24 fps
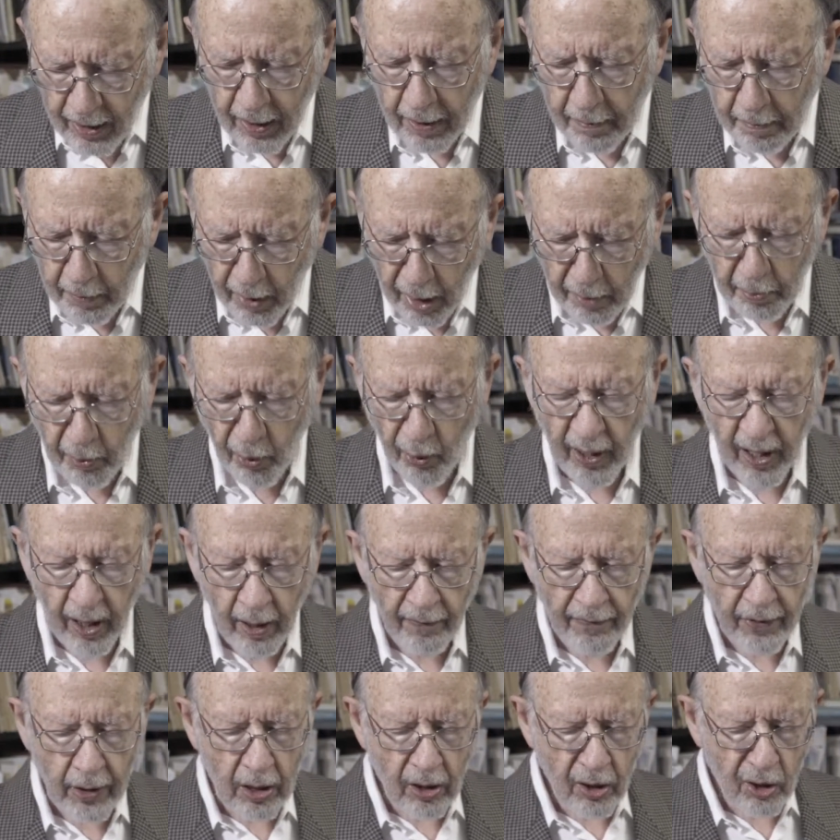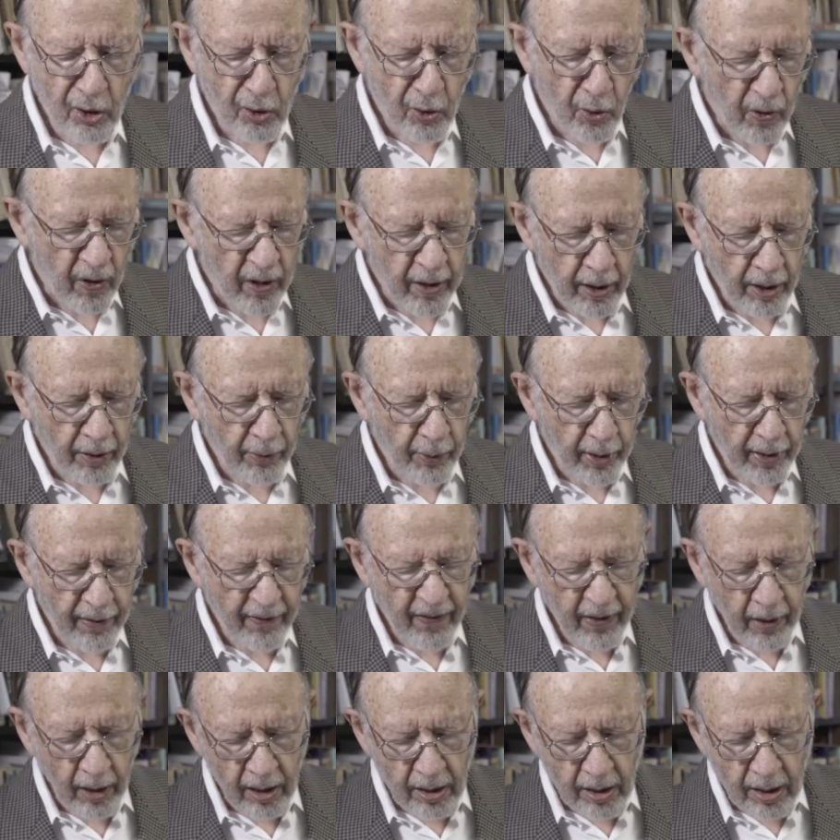the memory of extraordinary
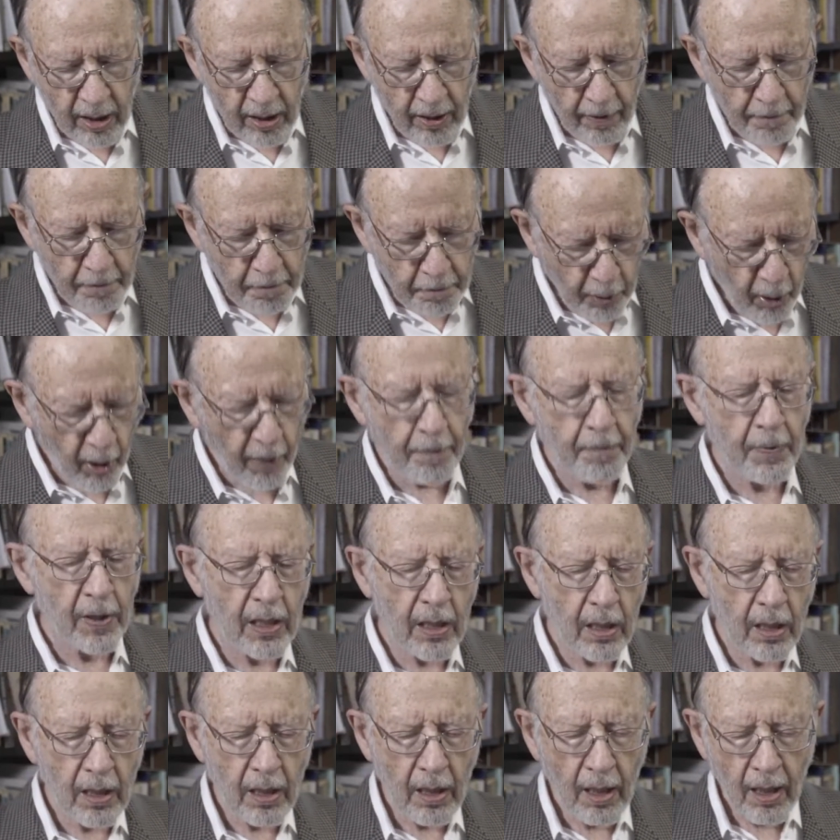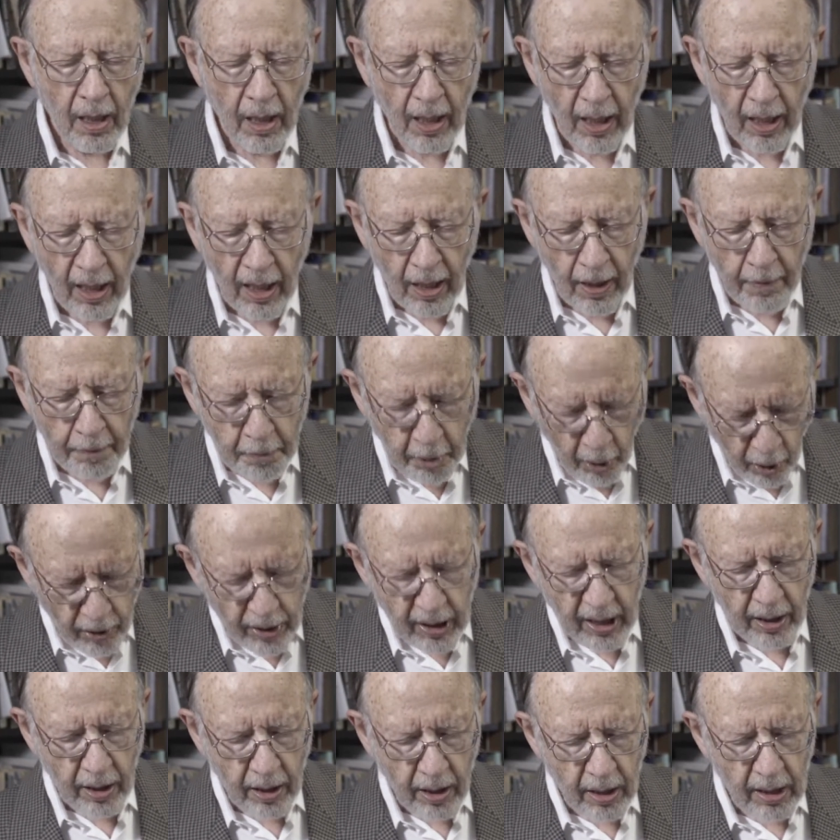events and
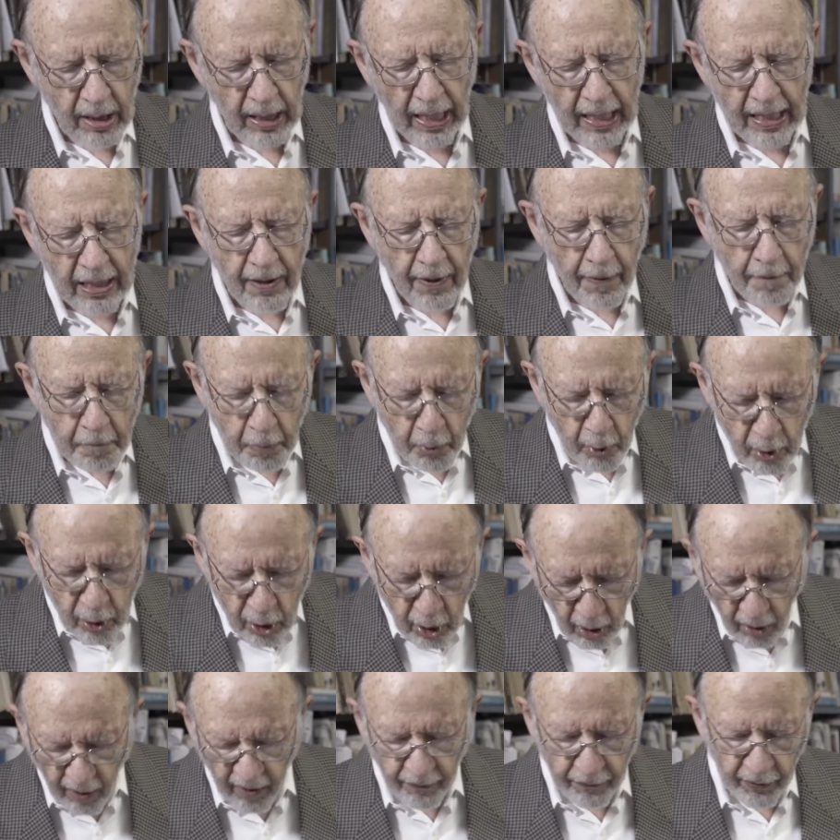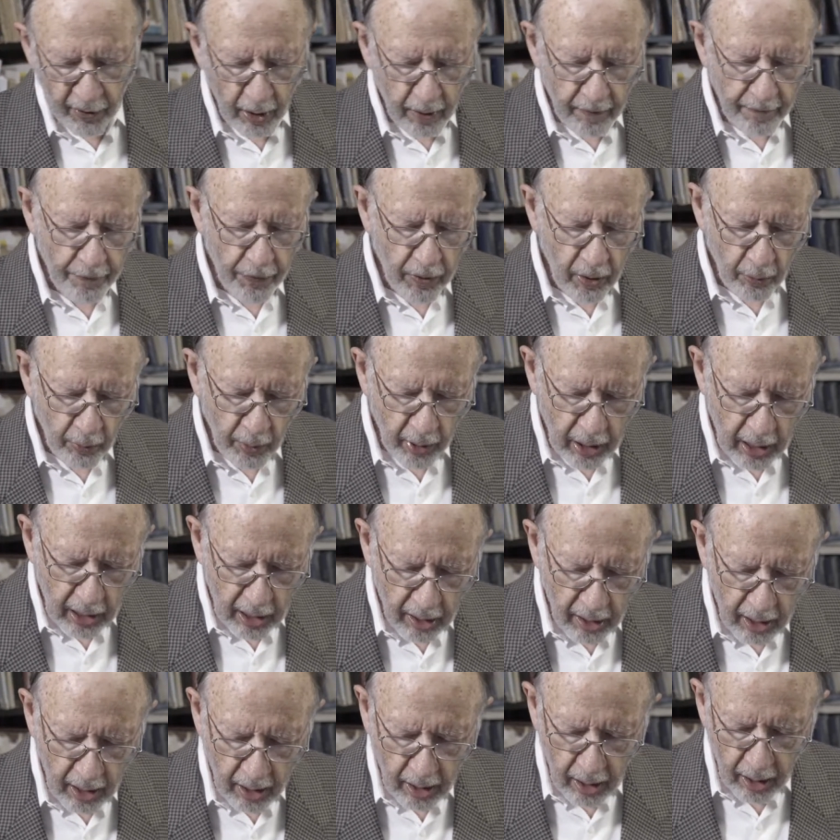persons, and to preserve it
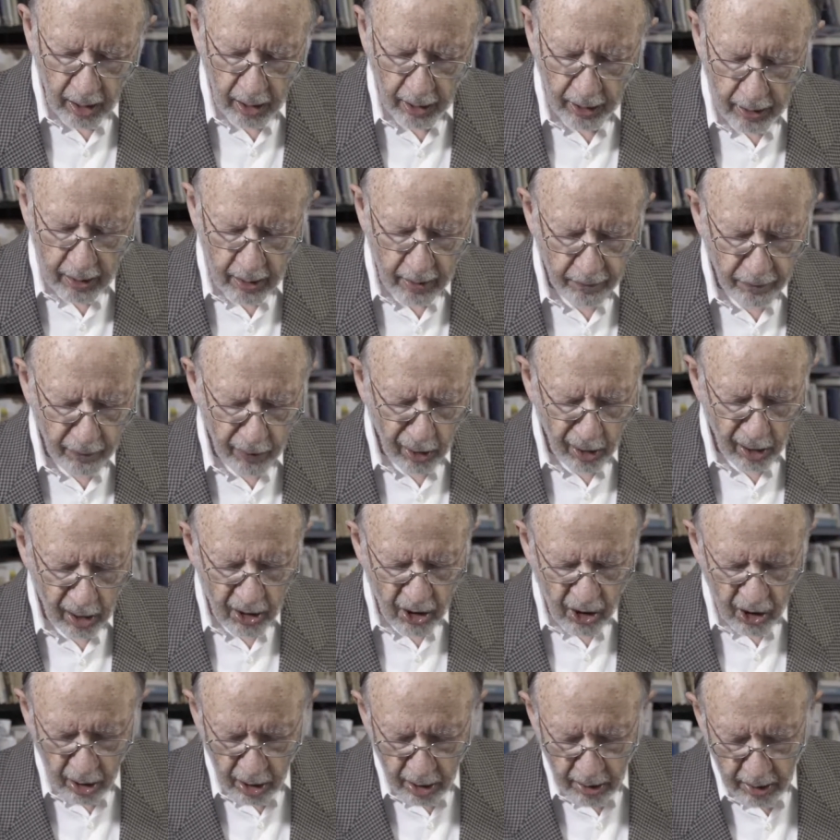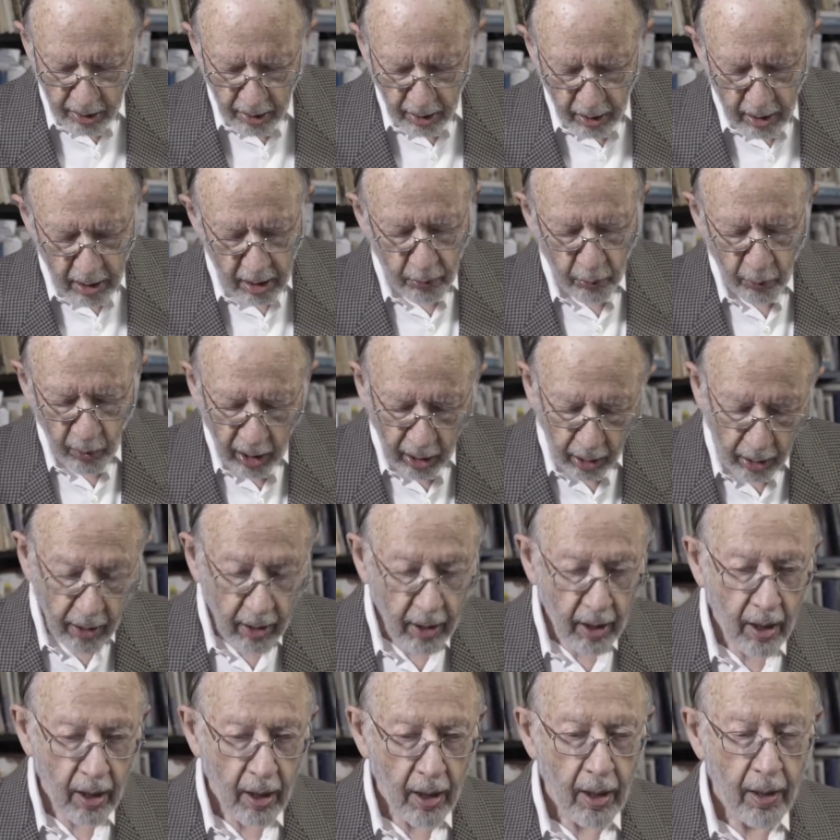within the collective consciousness. Well,
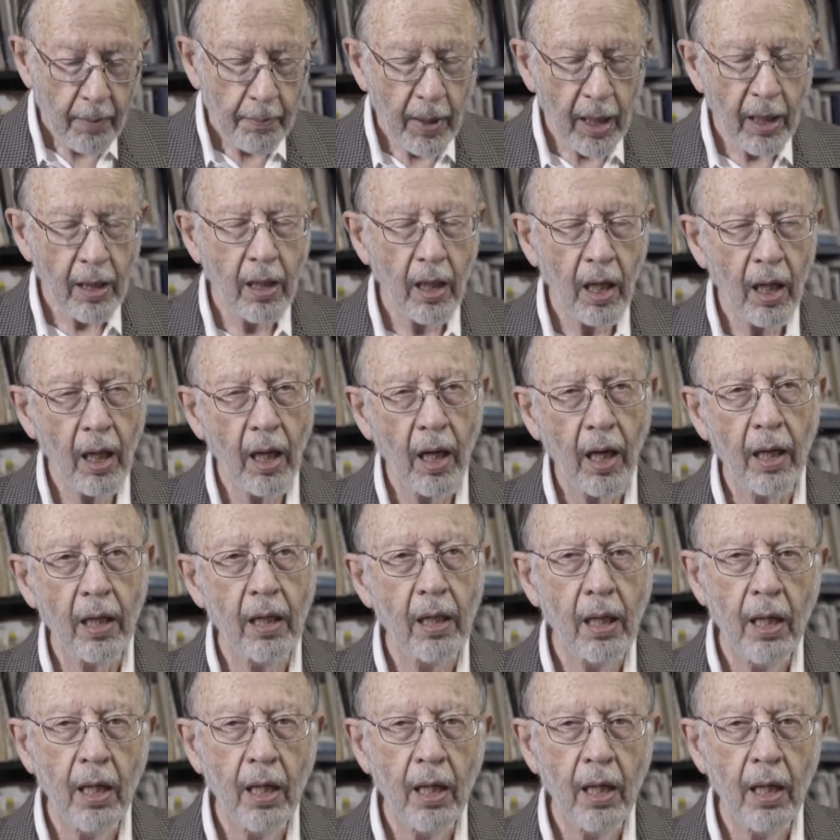my God,